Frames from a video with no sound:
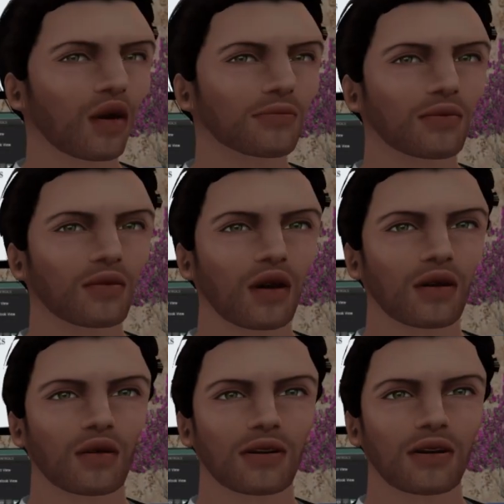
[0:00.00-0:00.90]

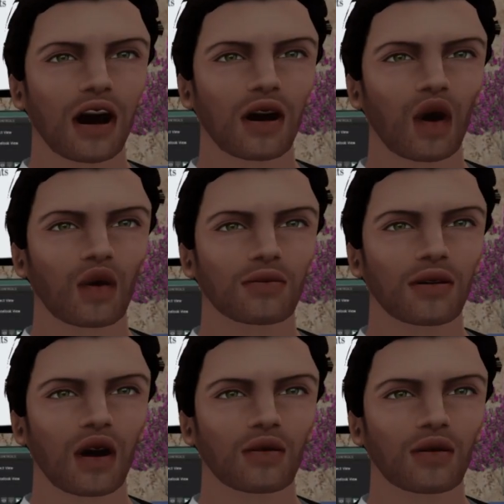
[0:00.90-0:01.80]
and if I have, for
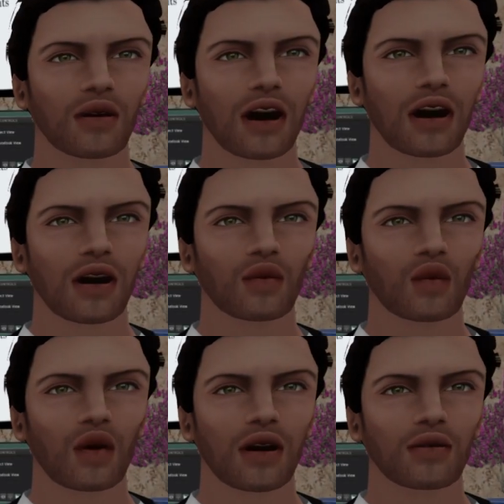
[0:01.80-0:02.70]
example, dementia,
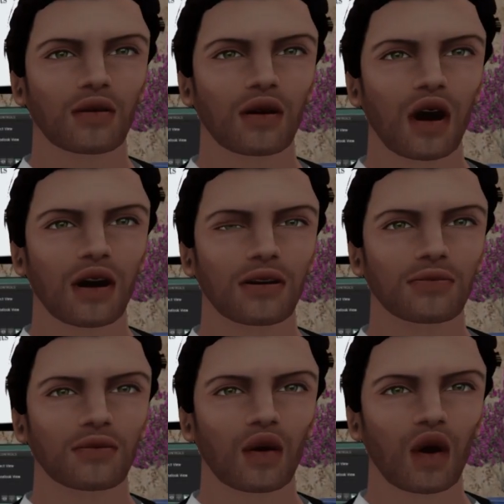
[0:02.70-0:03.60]
I will start
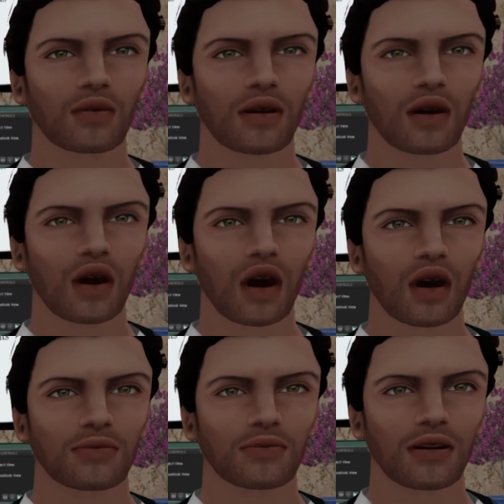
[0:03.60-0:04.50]
forgetting everything I
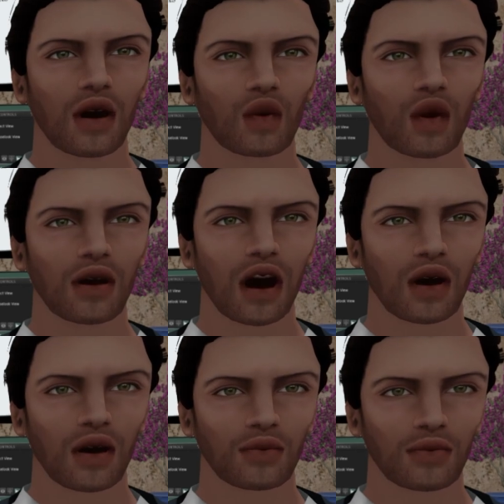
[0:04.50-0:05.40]
learn, and I will stay
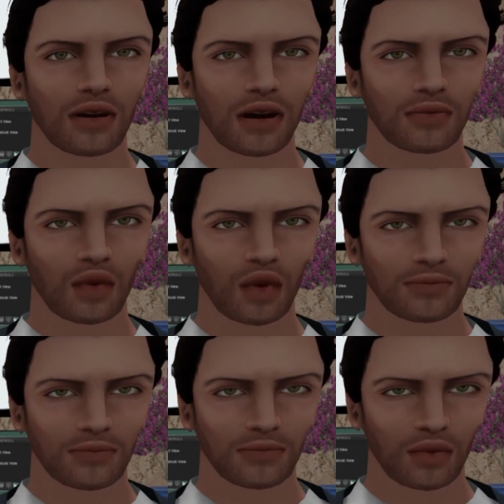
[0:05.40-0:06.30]
with my
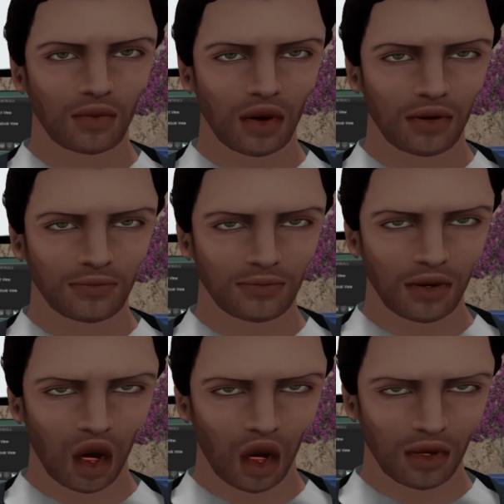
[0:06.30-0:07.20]

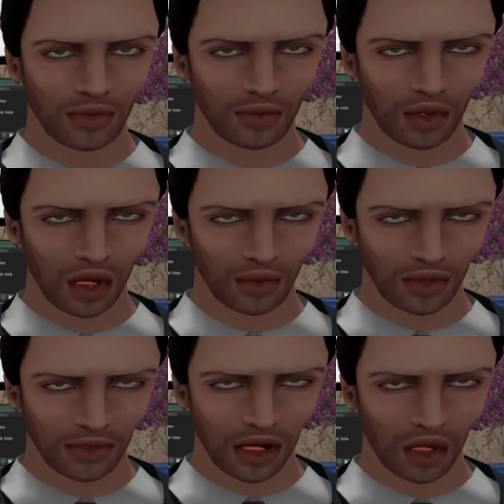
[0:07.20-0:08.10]
natural
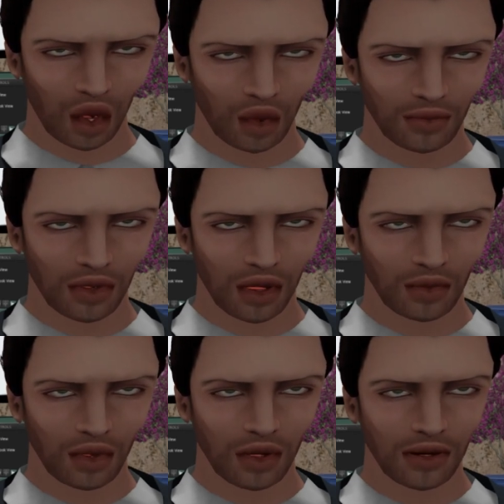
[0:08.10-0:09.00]
language, my mother
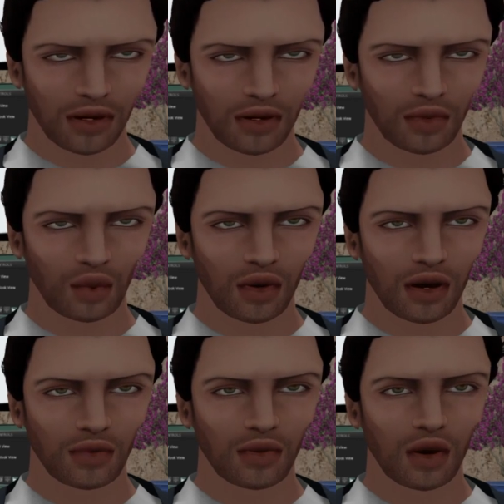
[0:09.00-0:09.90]
language,
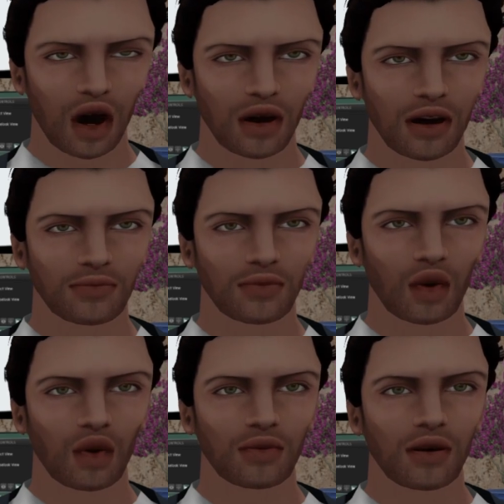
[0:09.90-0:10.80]
so people might not
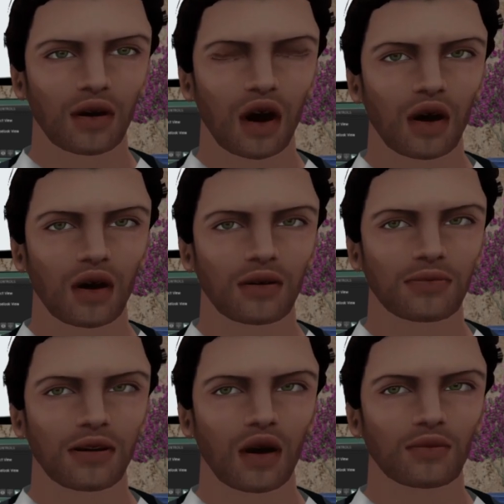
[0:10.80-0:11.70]

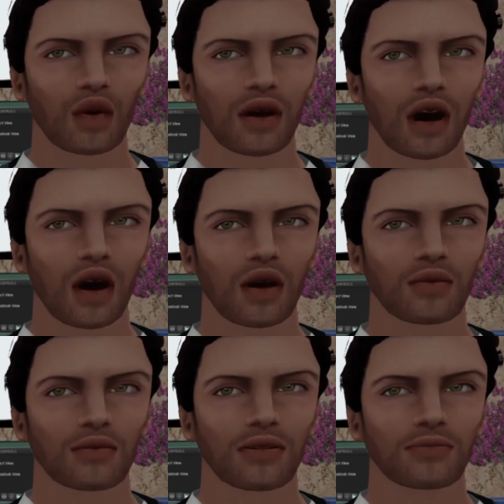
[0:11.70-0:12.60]
understand. And
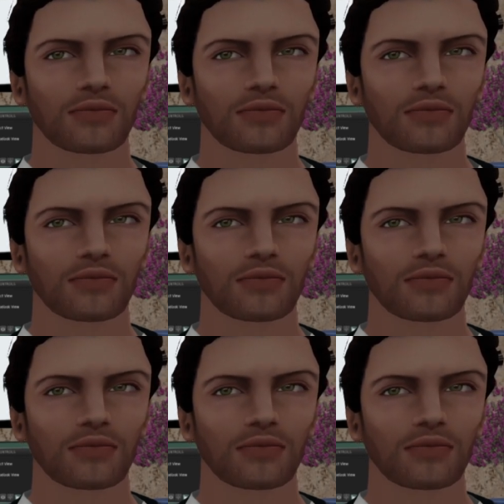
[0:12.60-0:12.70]
obviously,